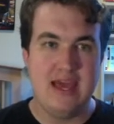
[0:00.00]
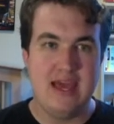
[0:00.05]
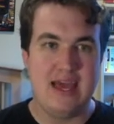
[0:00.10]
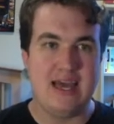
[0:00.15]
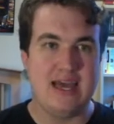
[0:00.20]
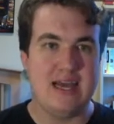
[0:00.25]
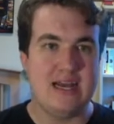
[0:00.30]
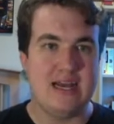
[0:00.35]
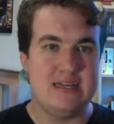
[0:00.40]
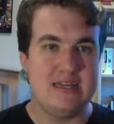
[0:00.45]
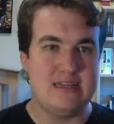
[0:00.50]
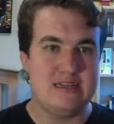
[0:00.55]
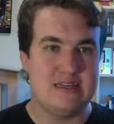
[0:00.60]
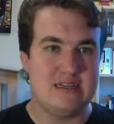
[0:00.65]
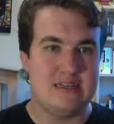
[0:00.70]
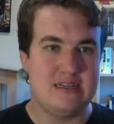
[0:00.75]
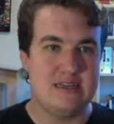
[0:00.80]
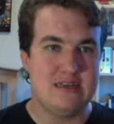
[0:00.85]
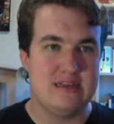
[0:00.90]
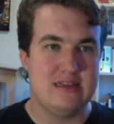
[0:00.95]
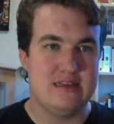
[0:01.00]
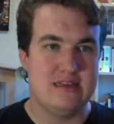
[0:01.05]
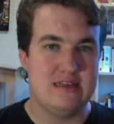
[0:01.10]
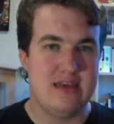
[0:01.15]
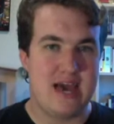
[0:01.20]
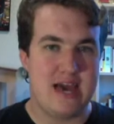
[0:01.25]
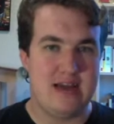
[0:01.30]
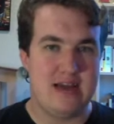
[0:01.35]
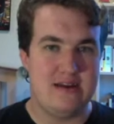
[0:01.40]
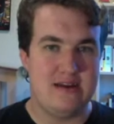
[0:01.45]
And
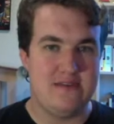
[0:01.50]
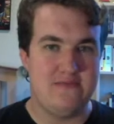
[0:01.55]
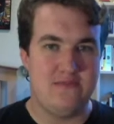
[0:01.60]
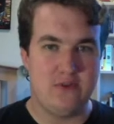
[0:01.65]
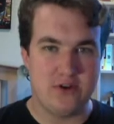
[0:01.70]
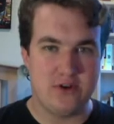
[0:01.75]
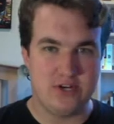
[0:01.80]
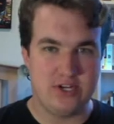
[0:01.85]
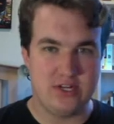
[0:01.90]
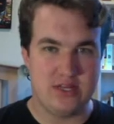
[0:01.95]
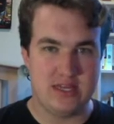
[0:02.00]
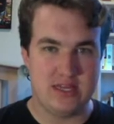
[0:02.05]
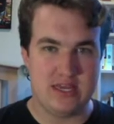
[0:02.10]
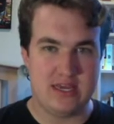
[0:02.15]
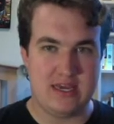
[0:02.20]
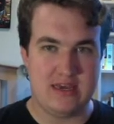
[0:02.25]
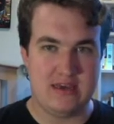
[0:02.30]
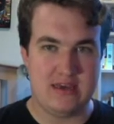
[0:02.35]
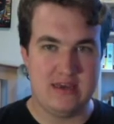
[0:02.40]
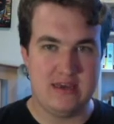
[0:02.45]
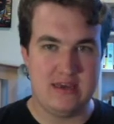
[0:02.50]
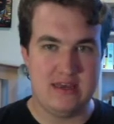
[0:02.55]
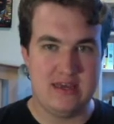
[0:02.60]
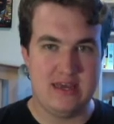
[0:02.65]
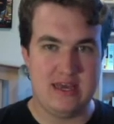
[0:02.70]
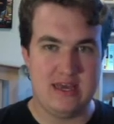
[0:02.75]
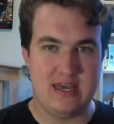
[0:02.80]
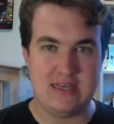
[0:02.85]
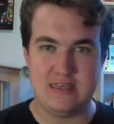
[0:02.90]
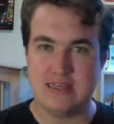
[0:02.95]
that, unfortunately,
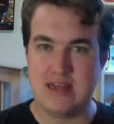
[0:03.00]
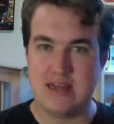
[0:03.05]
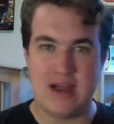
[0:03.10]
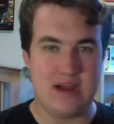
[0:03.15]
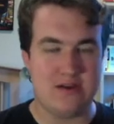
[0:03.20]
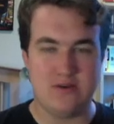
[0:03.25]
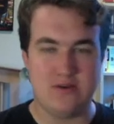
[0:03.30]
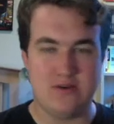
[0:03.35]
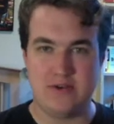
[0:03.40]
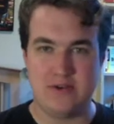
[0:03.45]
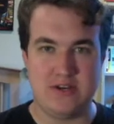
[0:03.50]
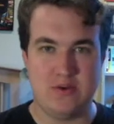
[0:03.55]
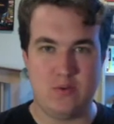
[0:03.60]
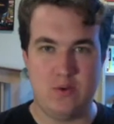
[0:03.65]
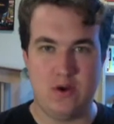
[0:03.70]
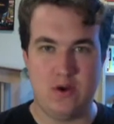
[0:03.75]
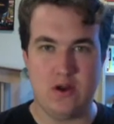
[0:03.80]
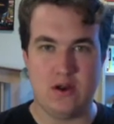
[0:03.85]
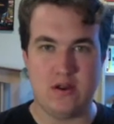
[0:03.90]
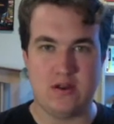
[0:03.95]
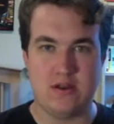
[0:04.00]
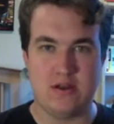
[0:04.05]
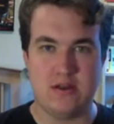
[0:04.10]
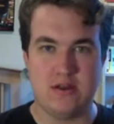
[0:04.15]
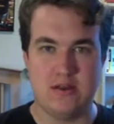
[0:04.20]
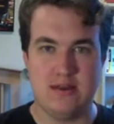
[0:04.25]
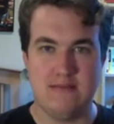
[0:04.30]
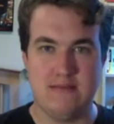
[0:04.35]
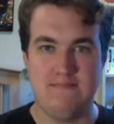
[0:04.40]
is not going to work.